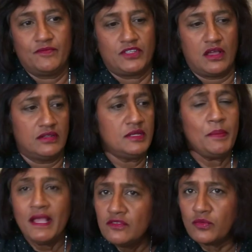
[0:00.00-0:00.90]
So it
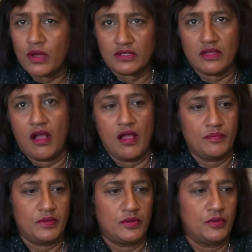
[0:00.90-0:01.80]
depends what
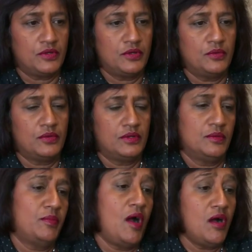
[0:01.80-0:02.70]
type
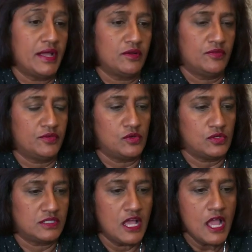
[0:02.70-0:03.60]
you're buying, of
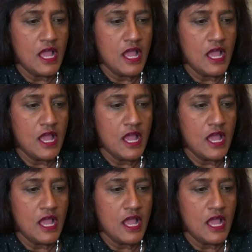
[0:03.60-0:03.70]
course.